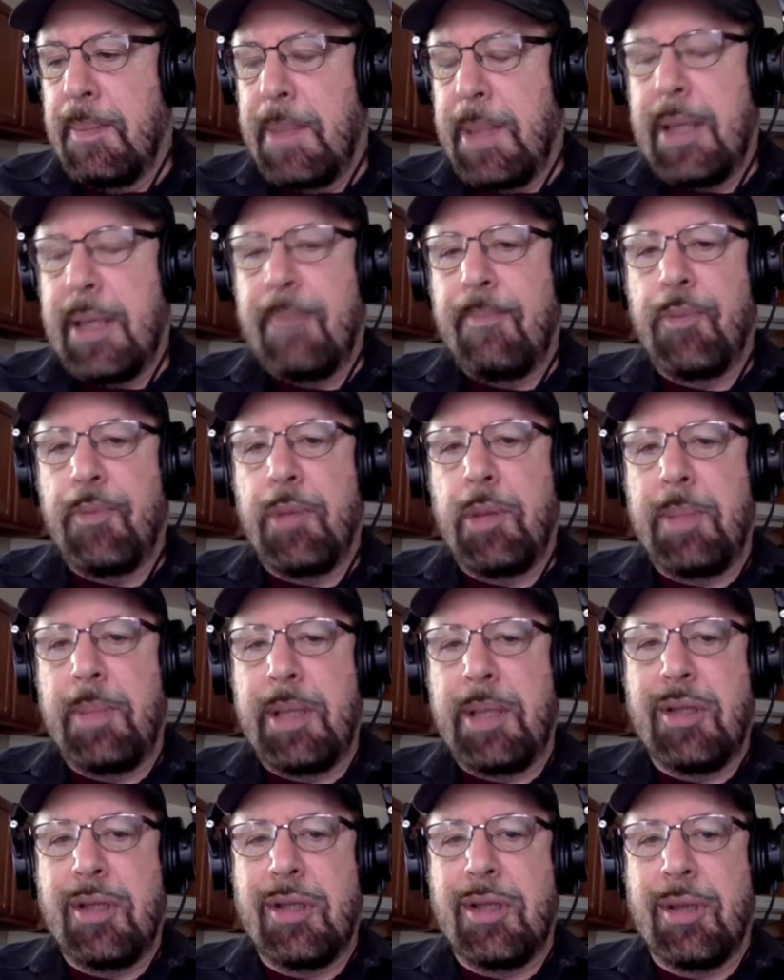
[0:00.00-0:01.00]
But the
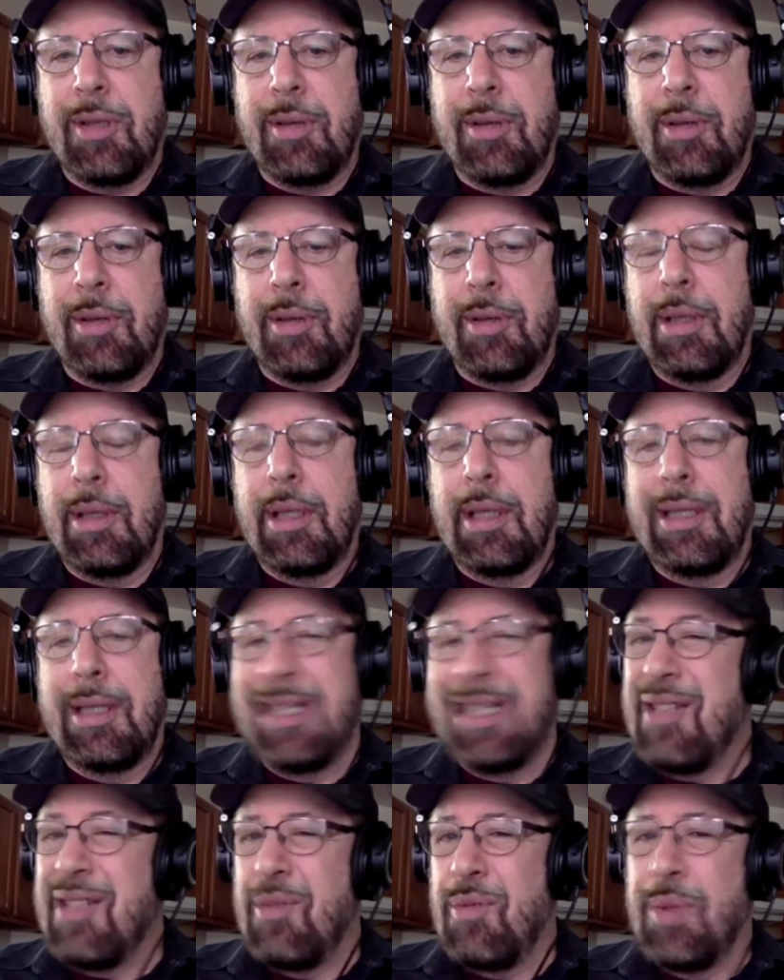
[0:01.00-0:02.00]
business owner
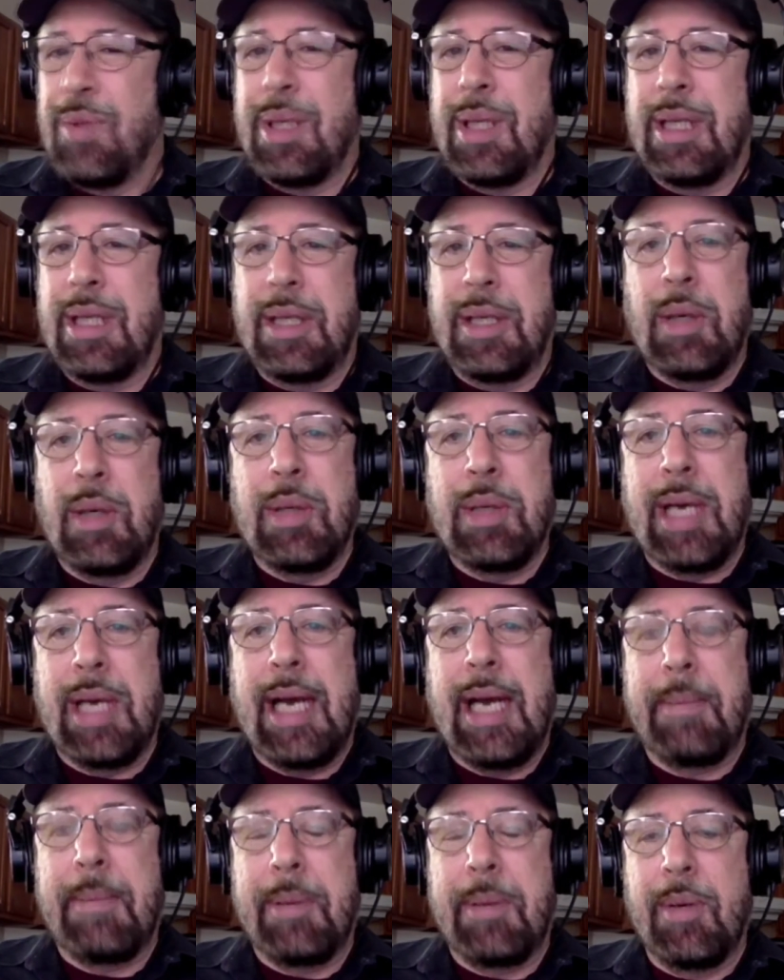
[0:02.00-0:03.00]
didn't really know
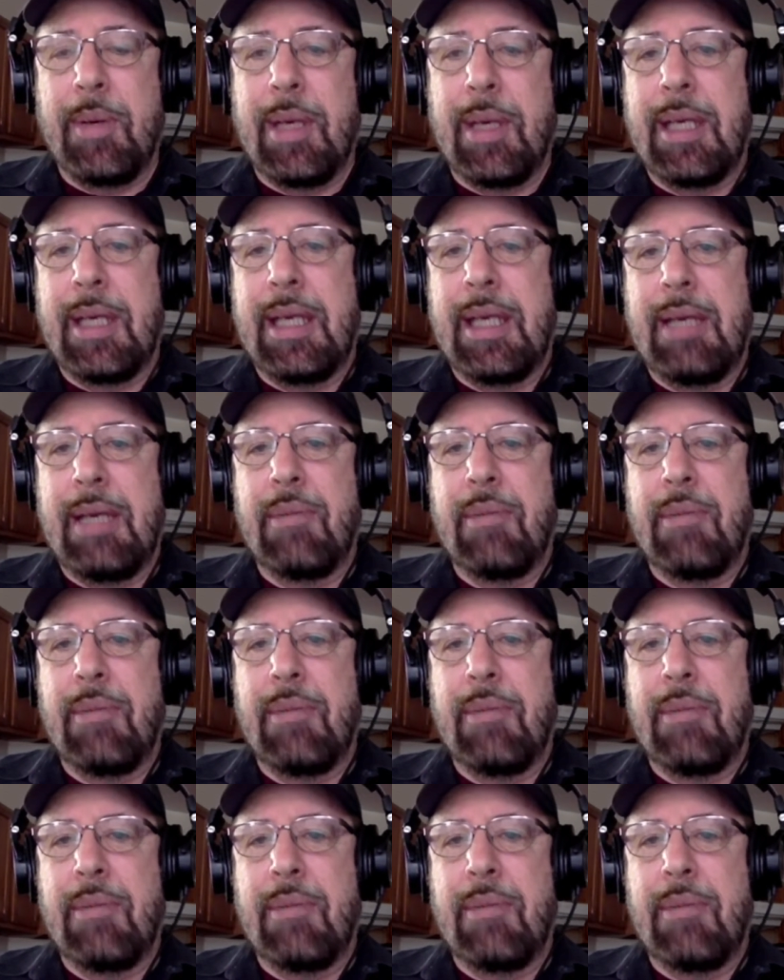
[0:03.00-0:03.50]
copywriting.